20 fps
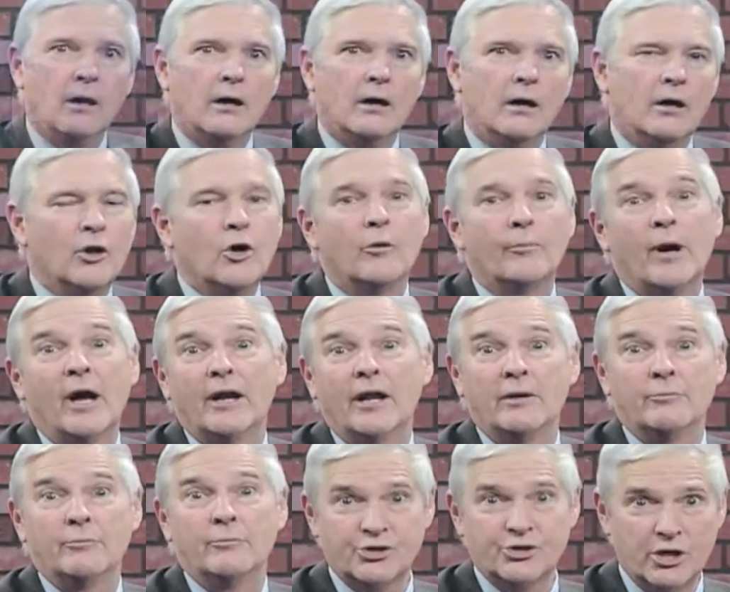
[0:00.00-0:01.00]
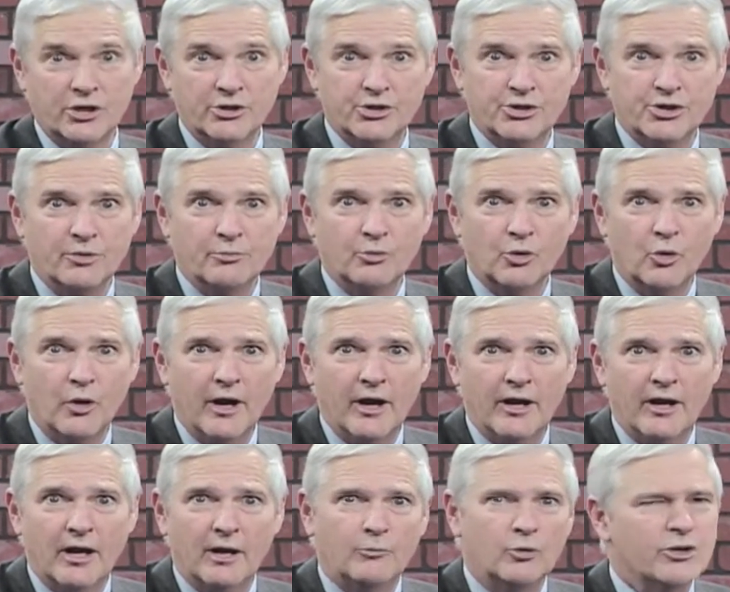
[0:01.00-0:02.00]
Hello, my name is Judge Jim Gray.
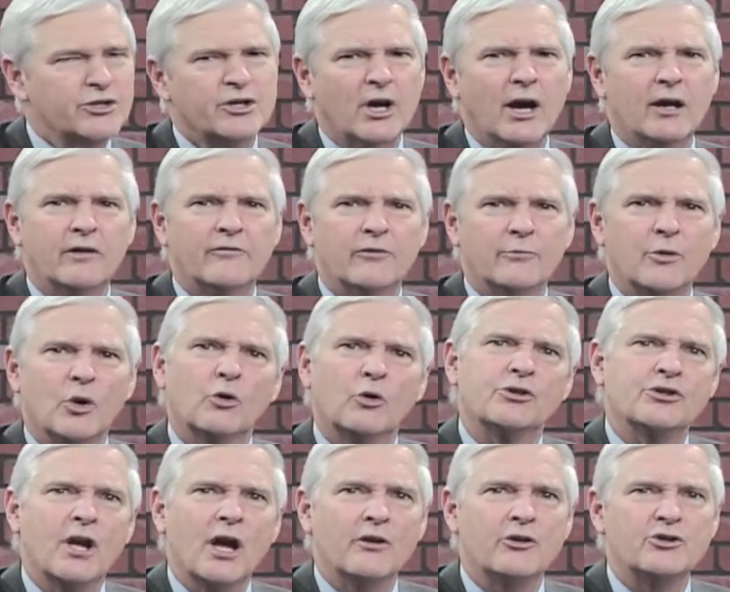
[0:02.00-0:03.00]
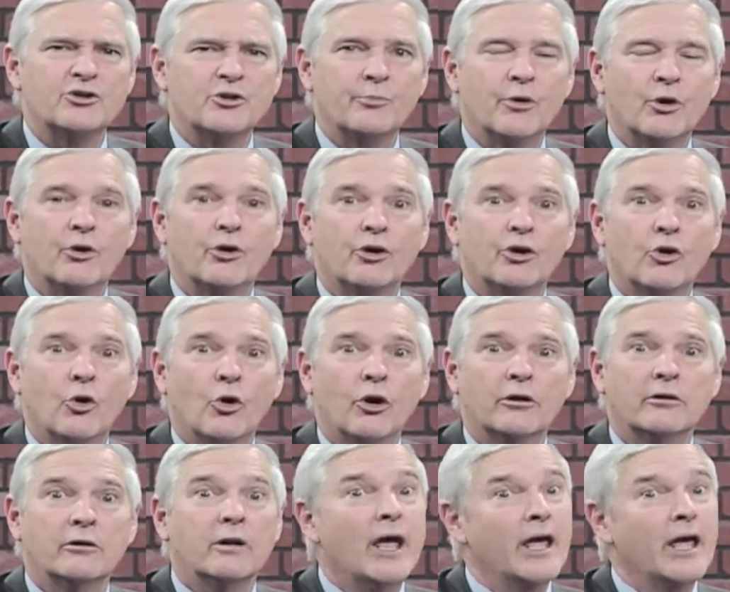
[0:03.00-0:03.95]
I'm retired from the Orange County Superior Court,